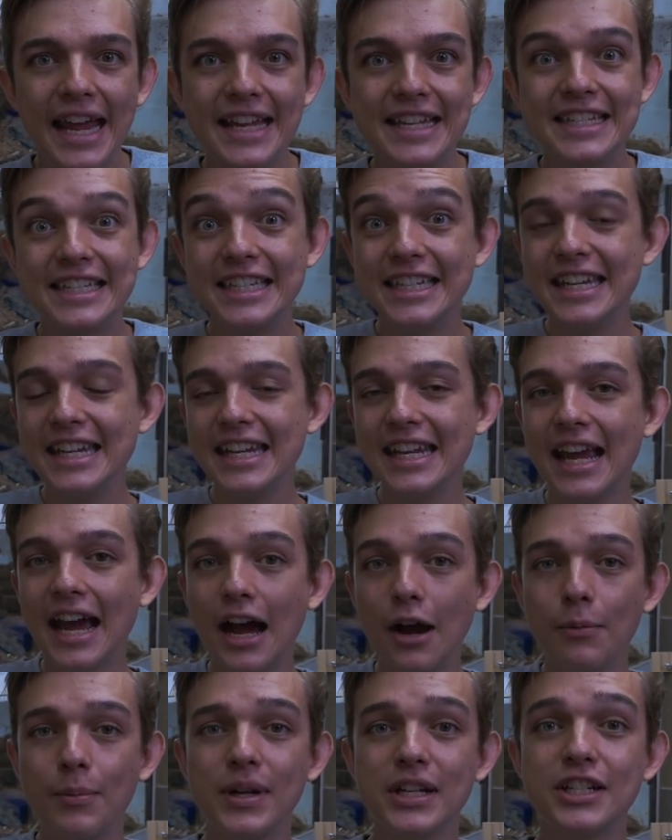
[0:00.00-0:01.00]
and see
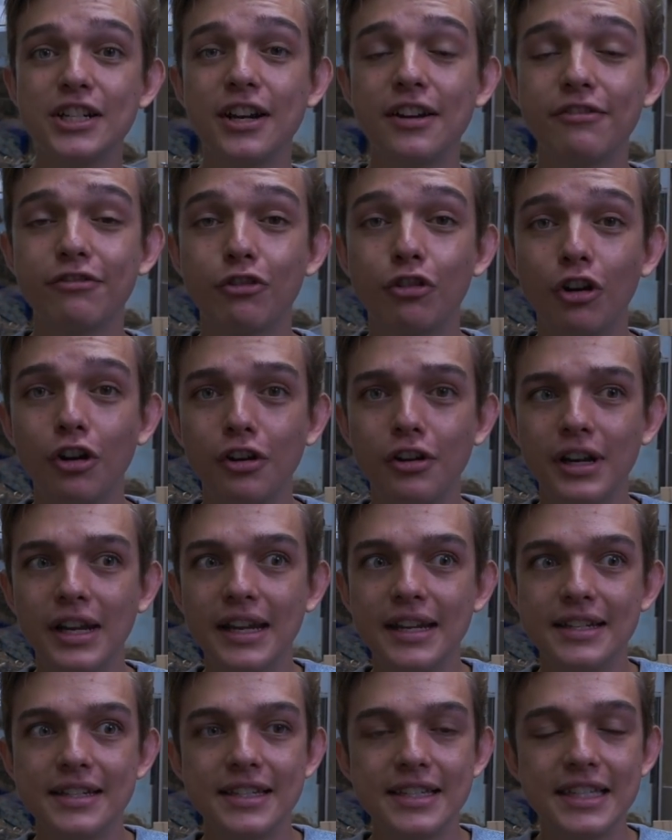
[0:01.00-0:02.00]
how much I've grown
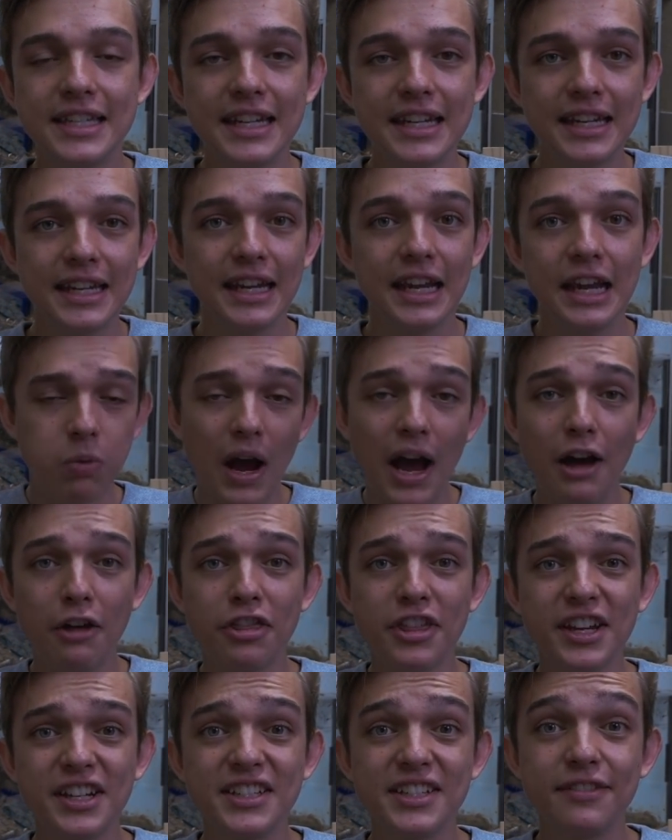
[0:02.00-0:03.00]
and see how
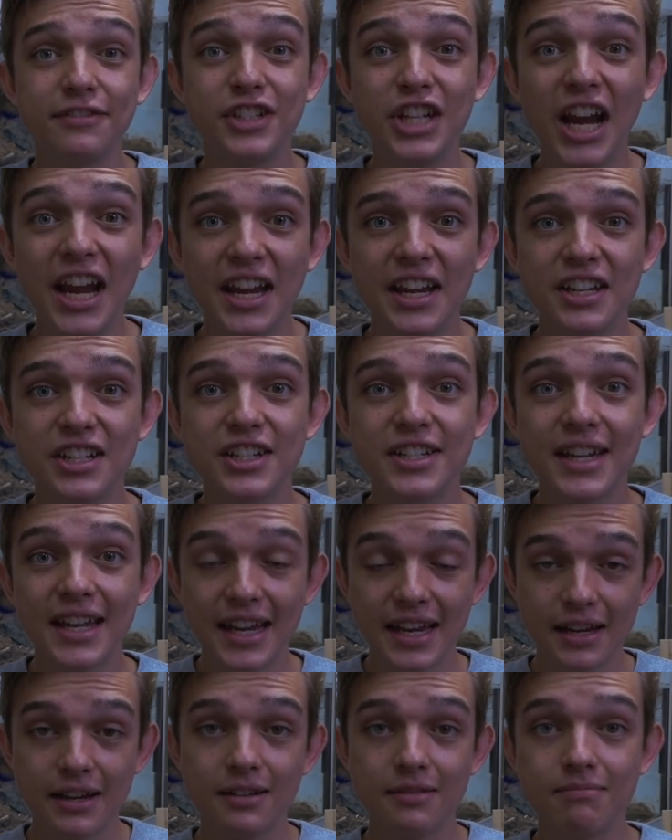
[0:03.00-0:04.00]
things have changed
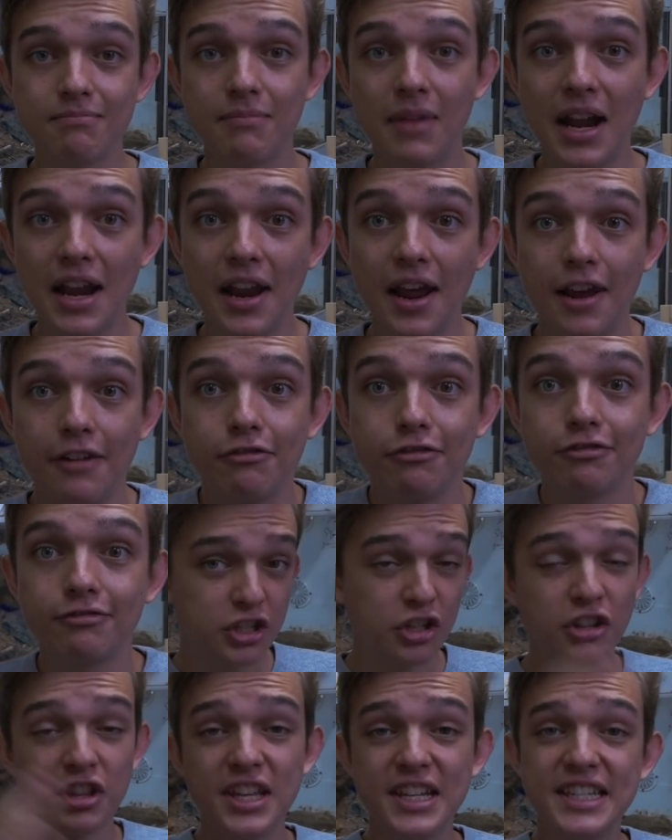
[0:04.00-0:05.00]
in my life.
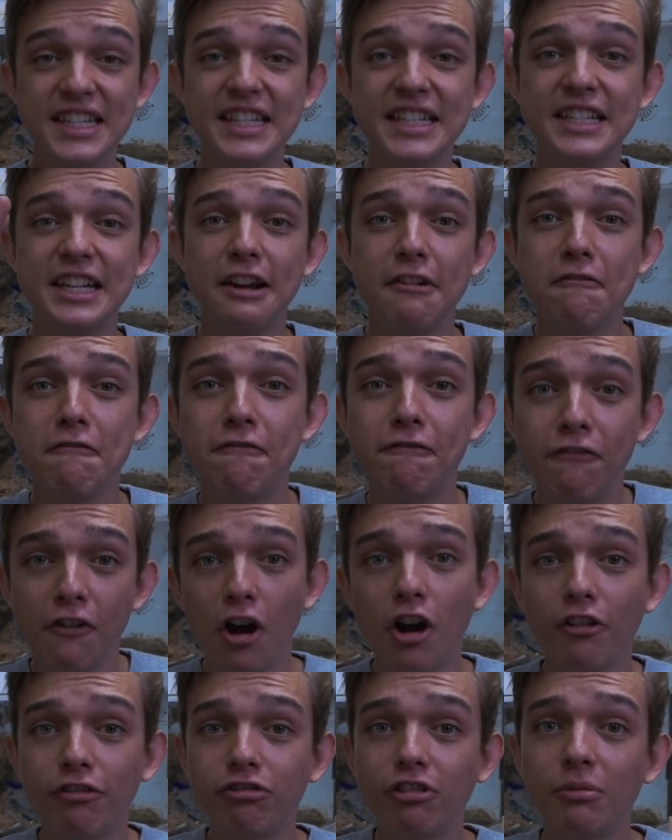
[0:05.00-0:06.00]
So this is
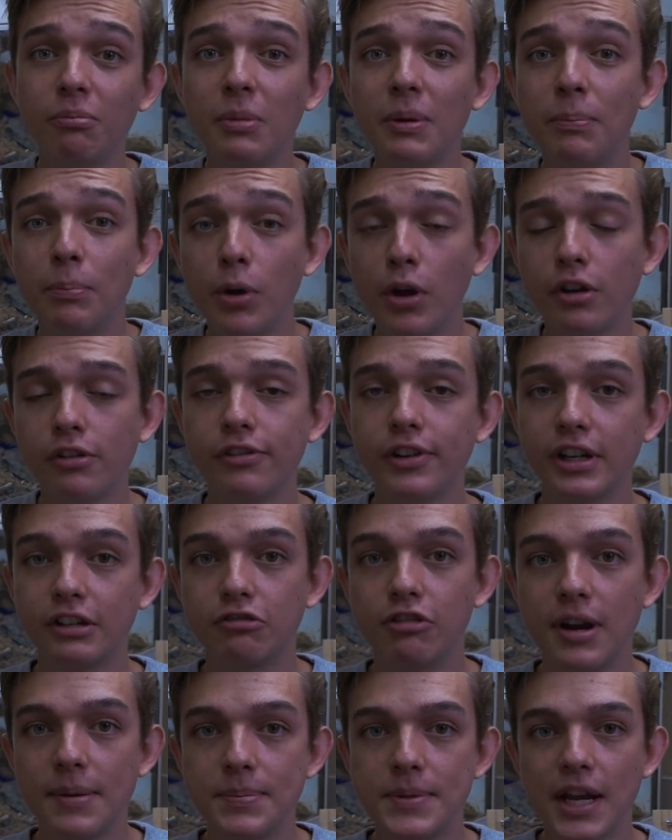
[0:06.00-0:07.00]
far from a
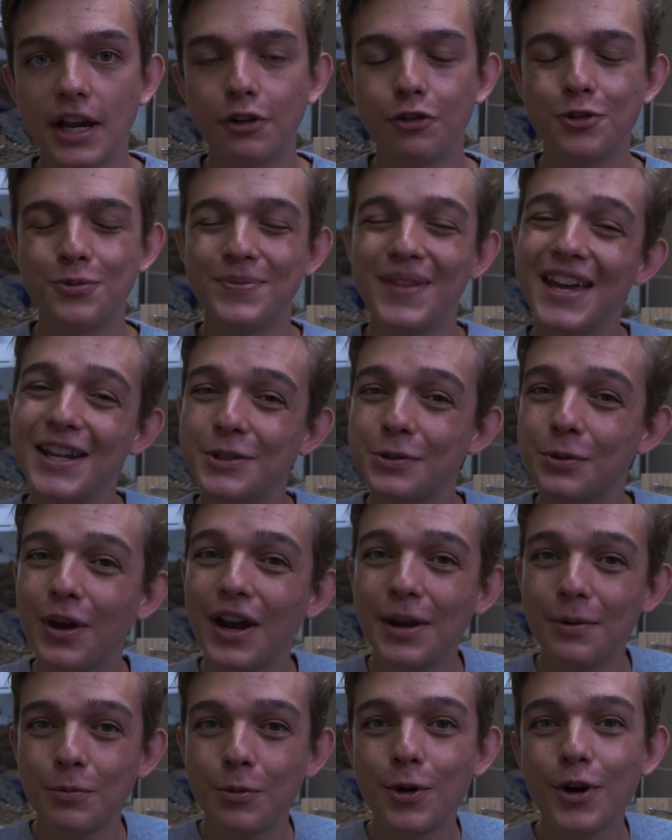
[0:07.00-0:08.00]
perfect reptile room, that's
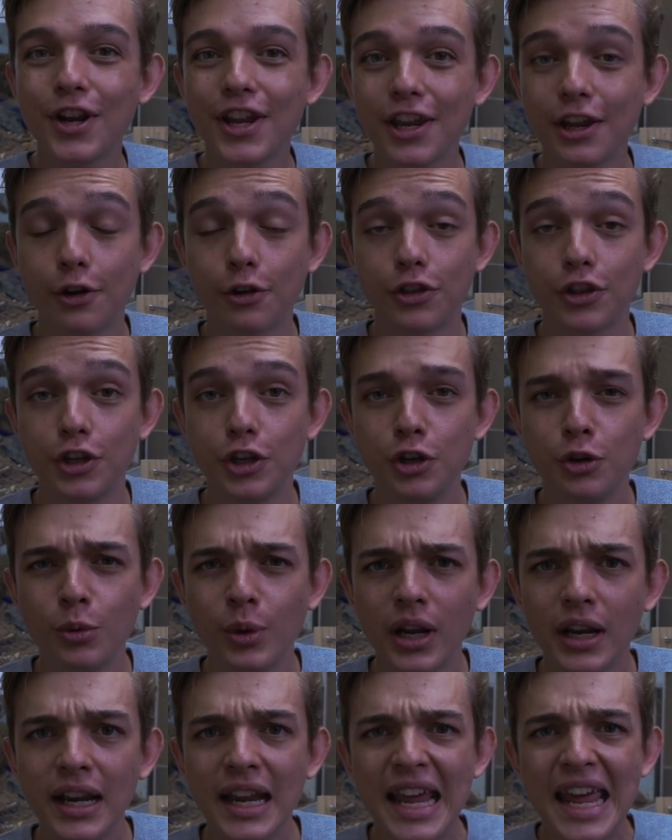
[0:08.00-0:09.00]
why I'm working on the new
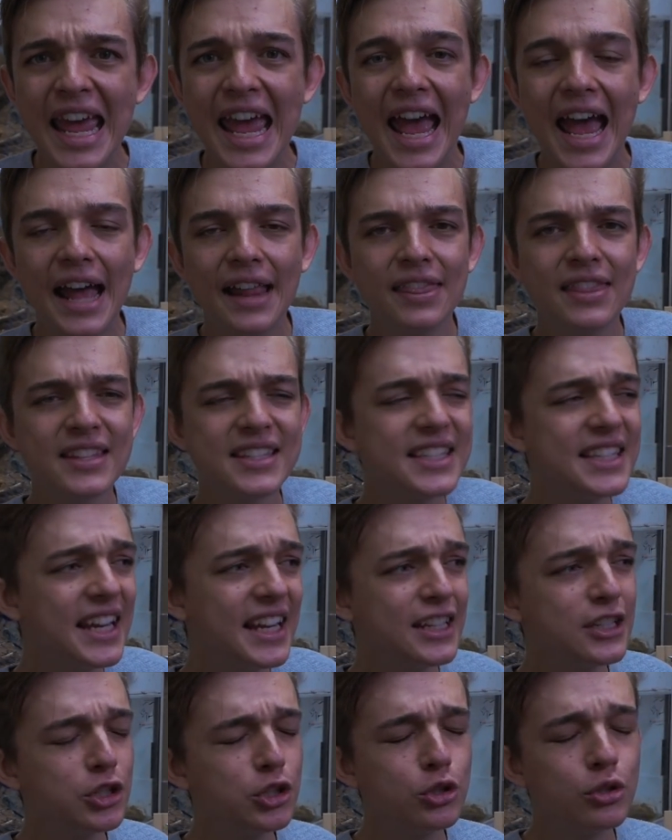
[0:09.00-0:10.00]
one, and the
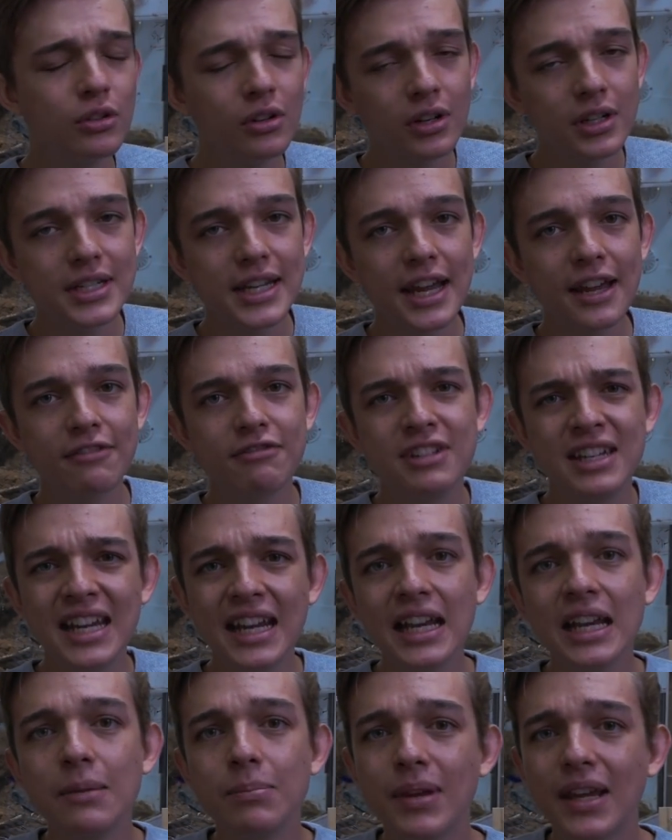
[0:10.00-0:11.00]
snakes do not have
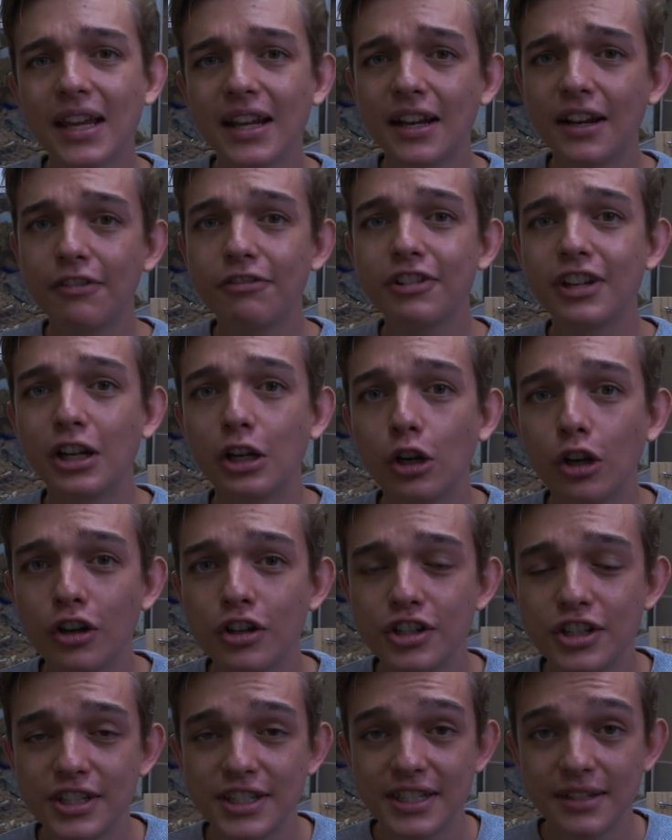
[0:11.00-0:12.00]
nearly big enough
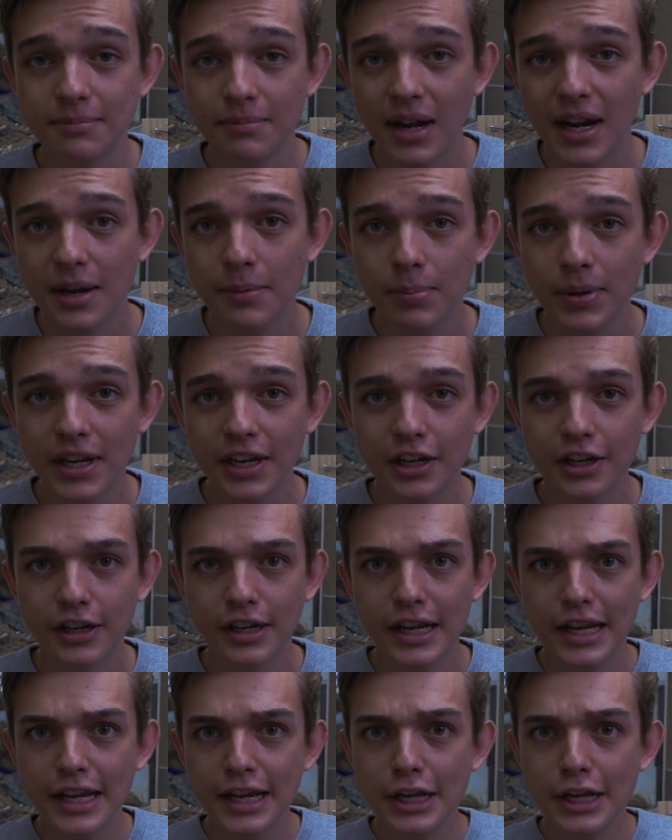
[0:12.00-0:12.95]
enclosures in my opinion.